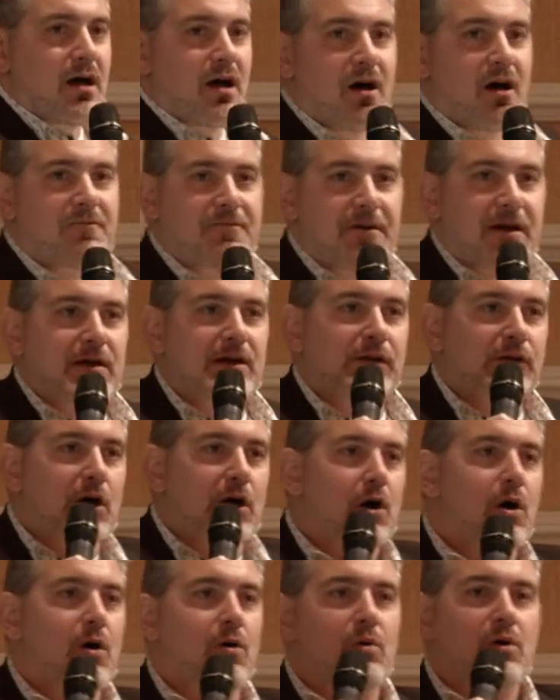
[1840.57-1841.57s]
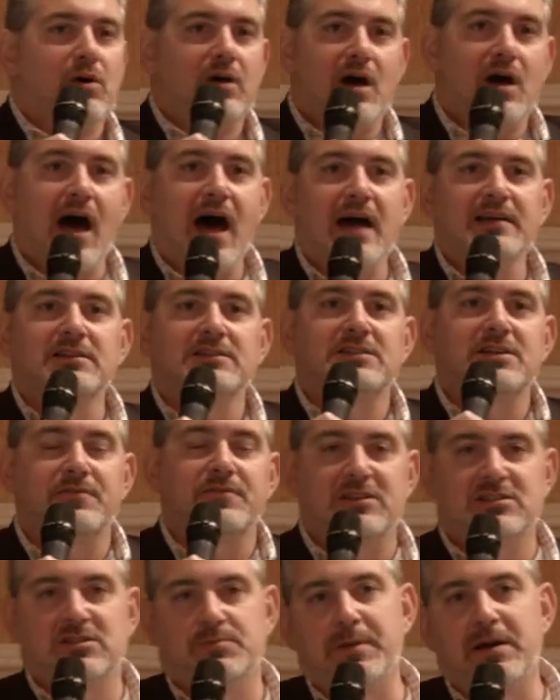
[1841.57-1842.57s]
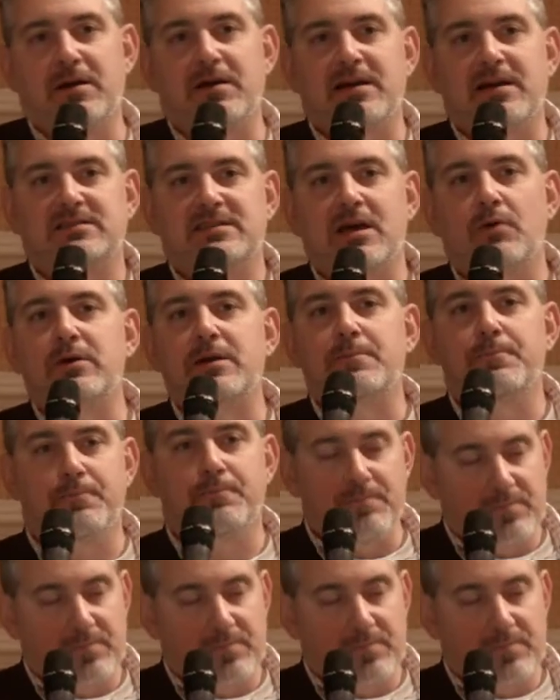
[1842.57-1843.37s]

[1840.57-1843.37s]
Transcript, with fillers: a very low cognitive experience that we